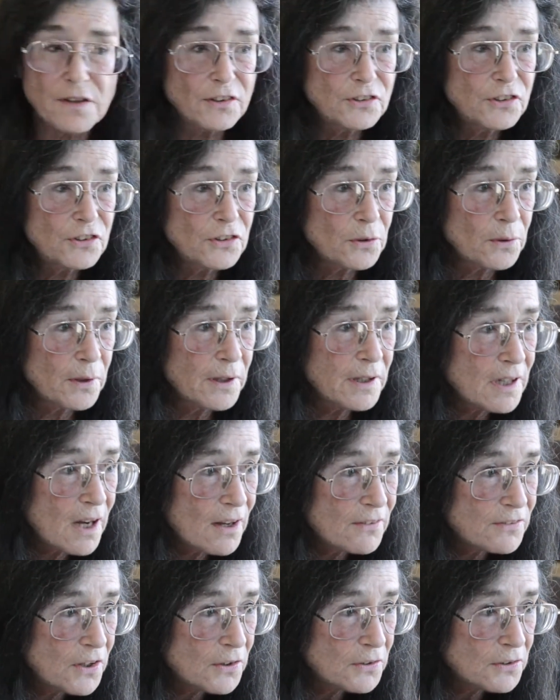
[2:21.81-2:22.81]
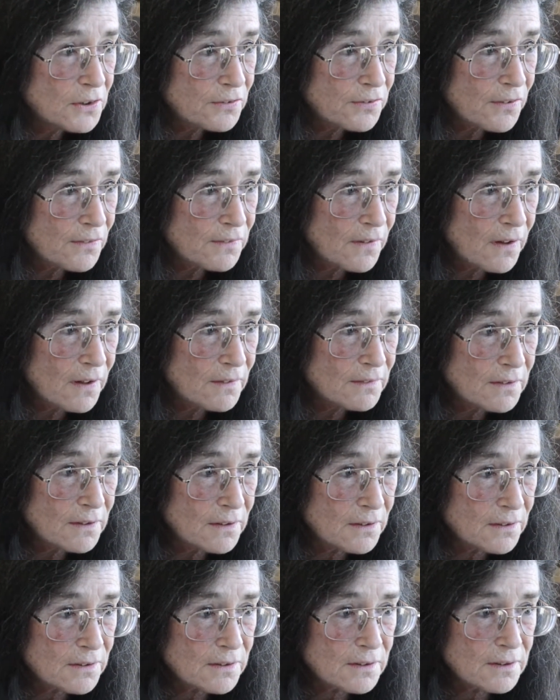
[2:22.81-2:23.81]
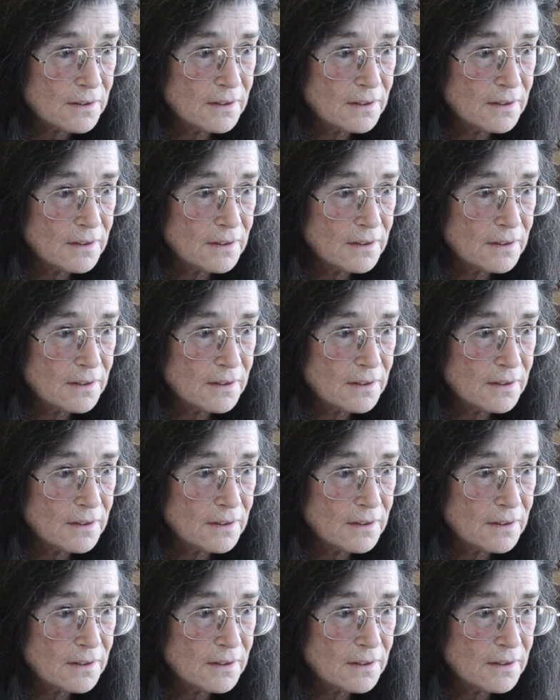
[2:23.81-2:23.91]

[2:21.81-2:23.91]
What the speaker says: this story, and I've known you for 5 years.